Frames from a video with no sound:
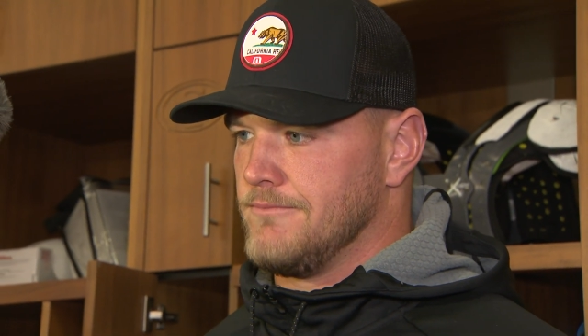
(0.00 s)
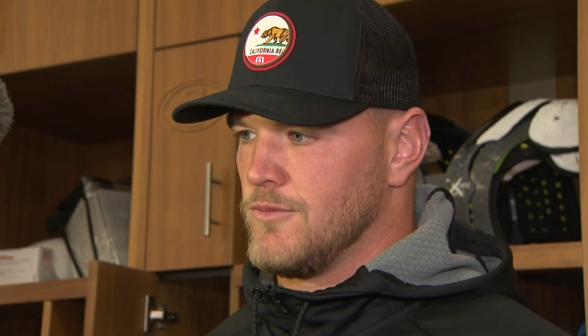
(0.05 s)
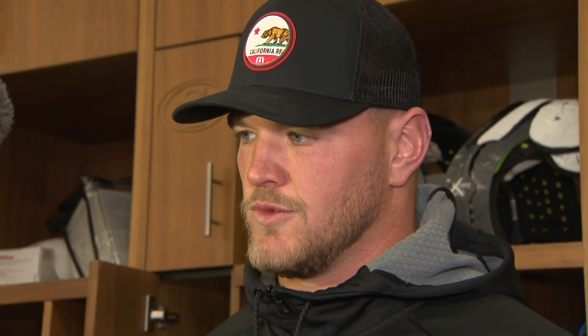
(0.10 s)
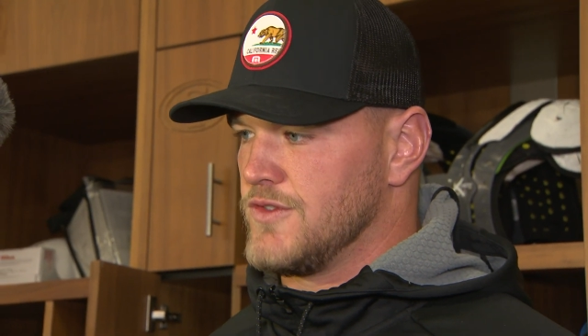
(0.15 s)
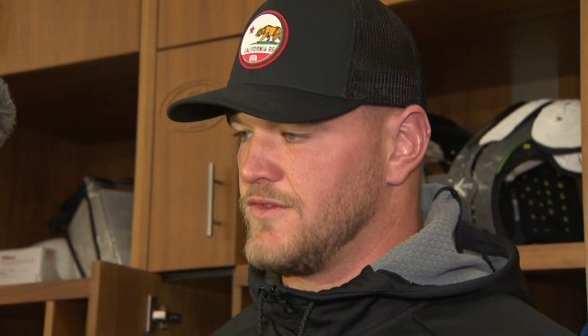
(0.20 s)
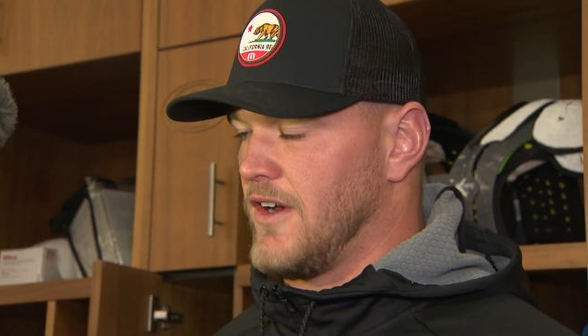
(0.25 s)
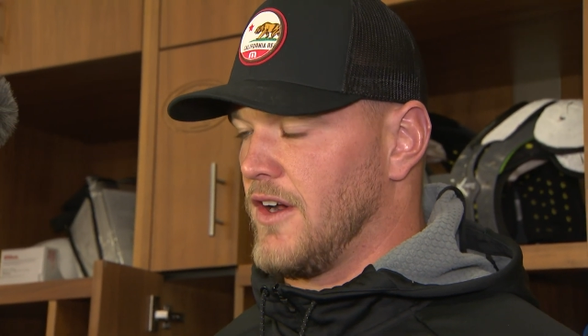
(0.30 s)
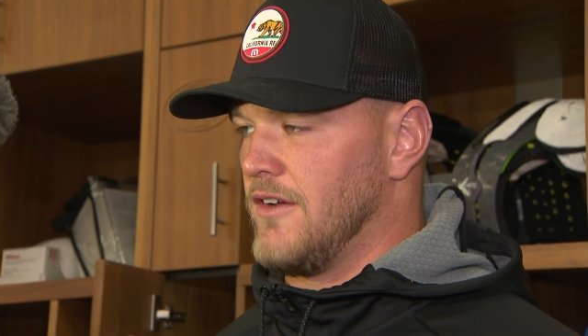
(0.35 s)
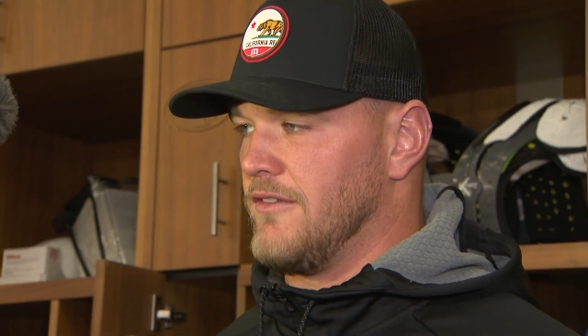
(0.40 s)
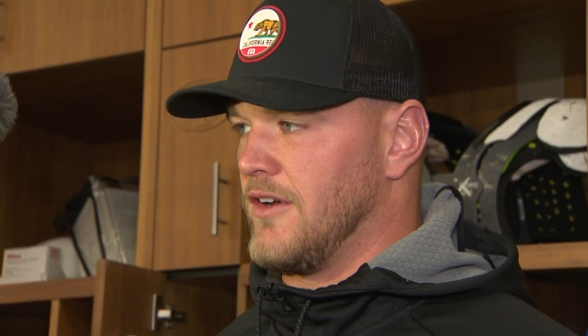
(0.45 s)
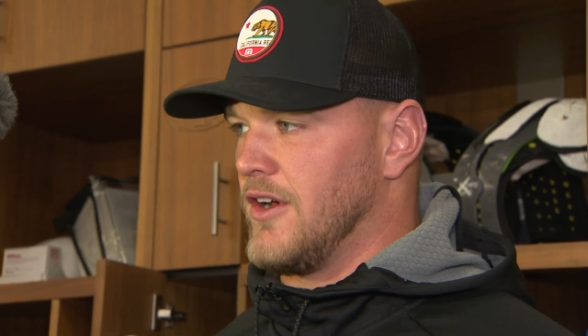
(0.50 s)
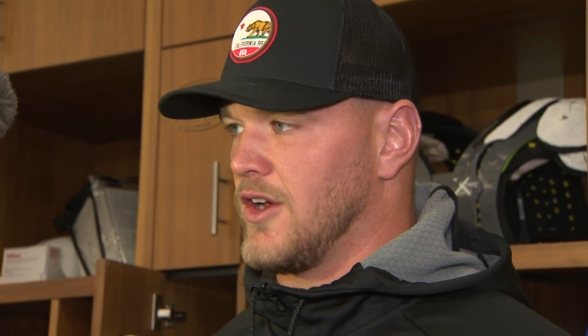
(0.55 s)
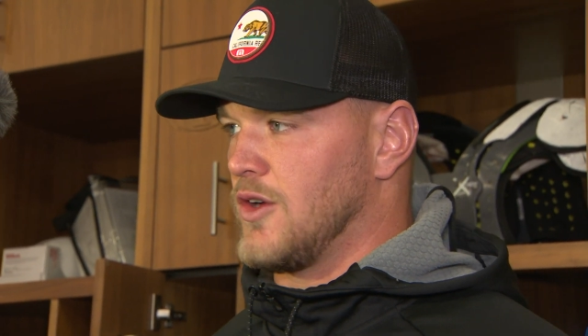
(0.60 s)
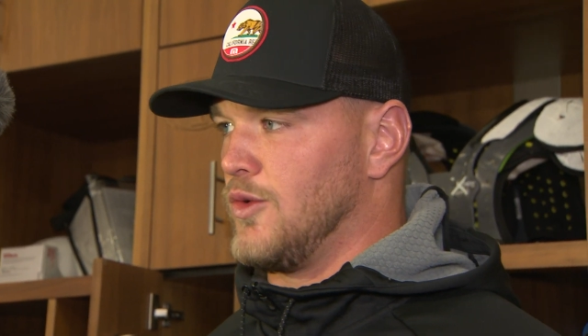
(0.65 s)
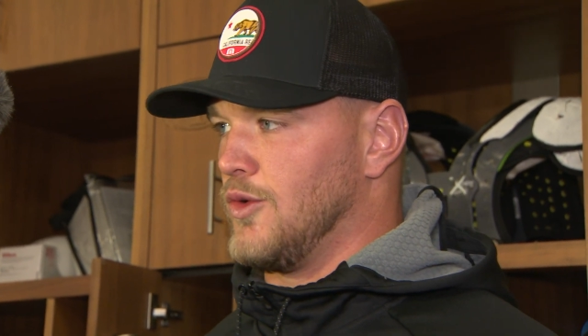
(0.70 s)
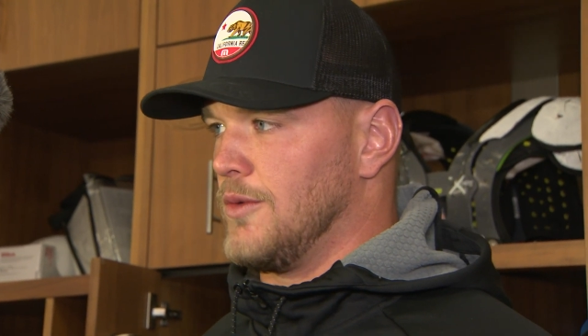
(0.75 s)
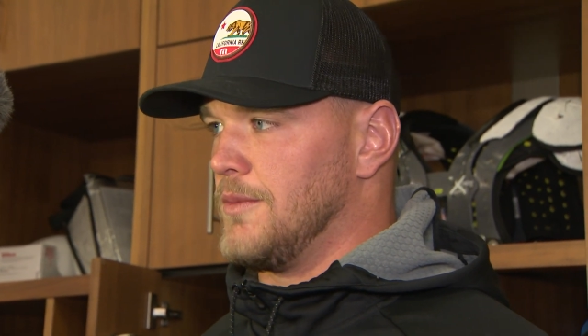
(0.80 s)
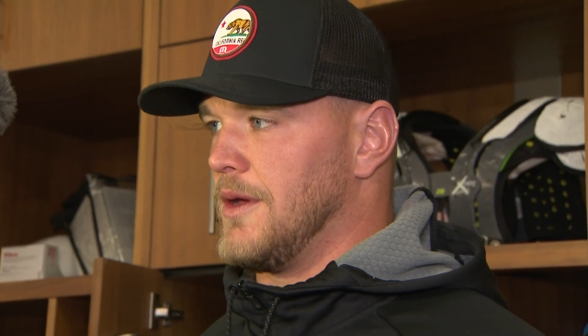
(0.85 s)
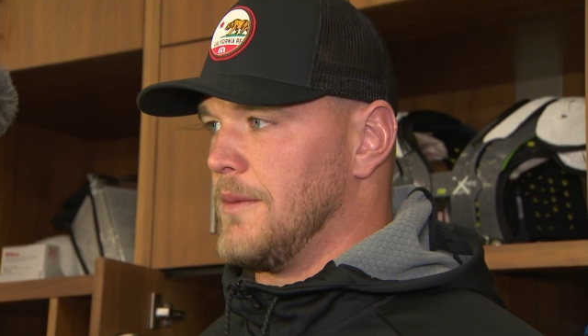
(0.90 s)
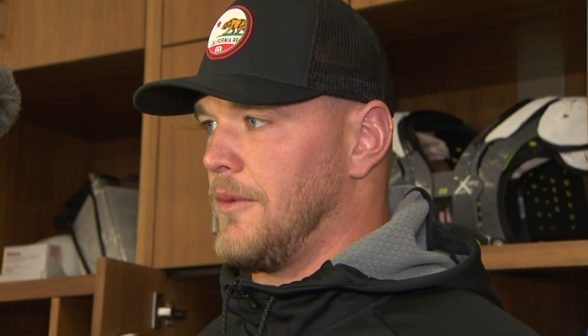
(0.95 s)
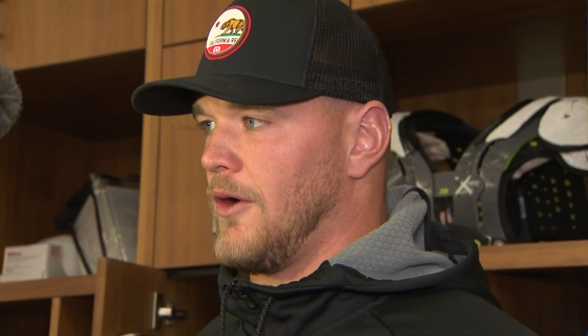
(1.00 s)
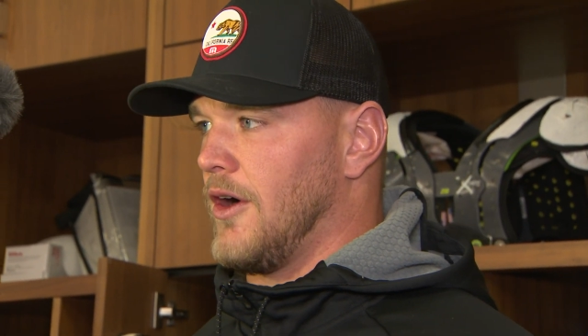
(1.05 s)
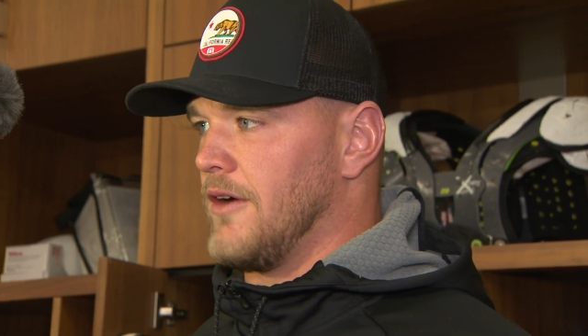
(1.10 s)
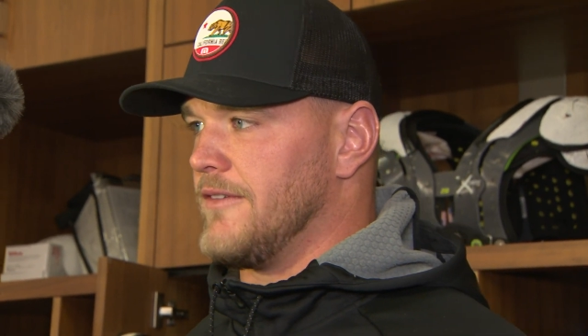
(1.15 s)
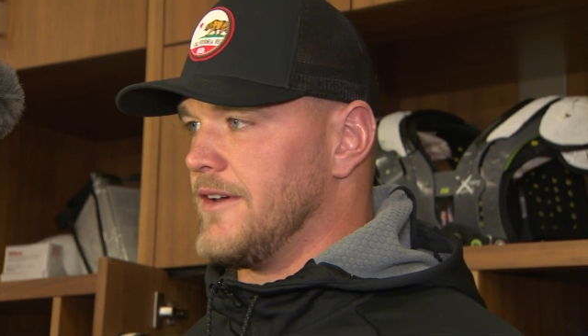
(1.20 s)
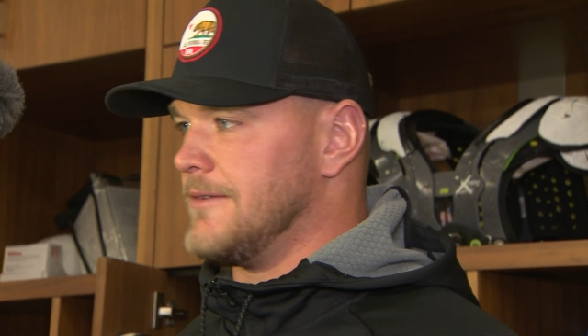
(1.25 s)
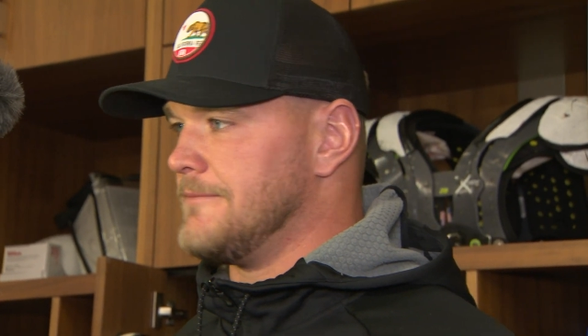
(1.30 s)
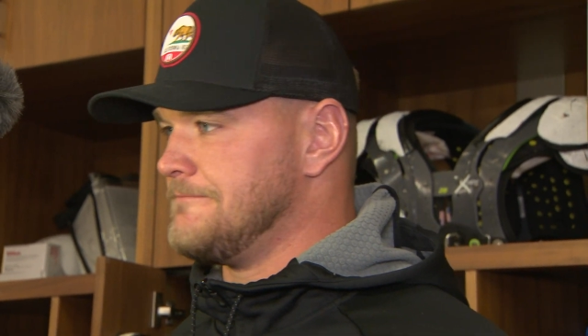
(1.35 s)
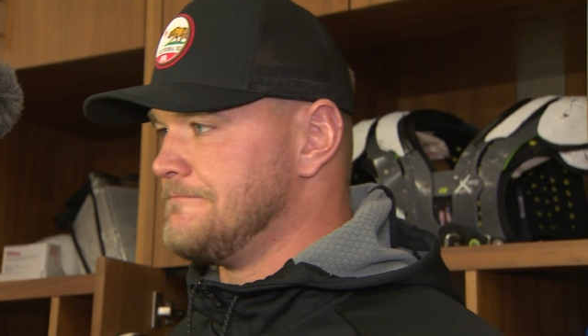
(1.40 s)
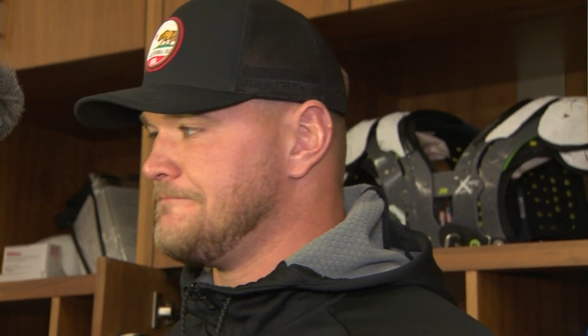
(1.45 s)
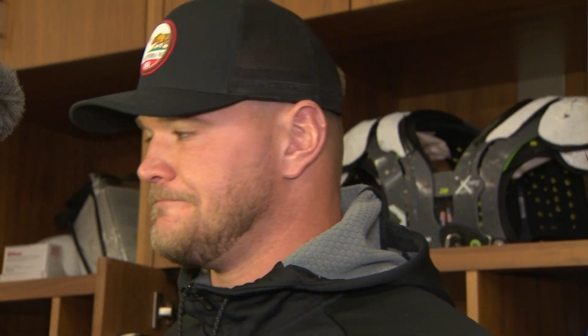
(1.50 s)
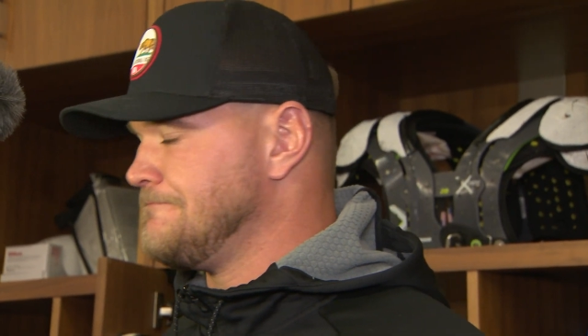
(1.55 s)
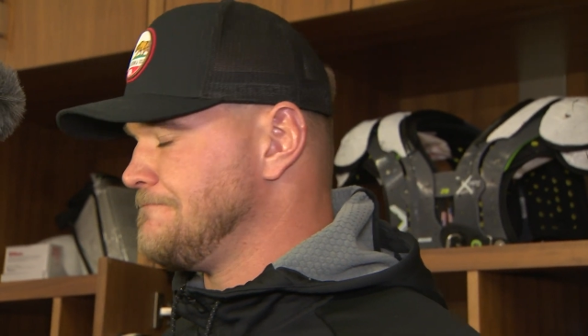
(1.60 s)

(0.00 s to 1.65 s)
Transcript: was very very cool to be a part of it.